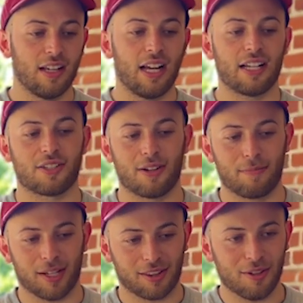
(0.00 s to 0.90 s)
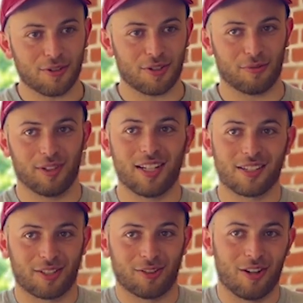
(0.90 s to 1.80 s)
And so I picked those 3 because
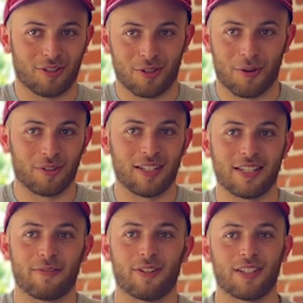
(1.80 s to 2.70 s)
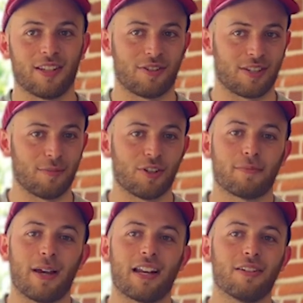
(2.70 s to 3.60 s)
they're all totally different in their subject
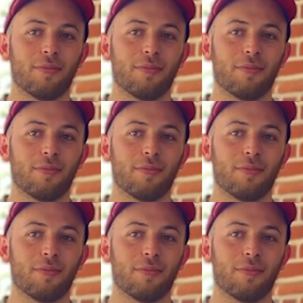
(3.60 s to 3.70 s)
matter,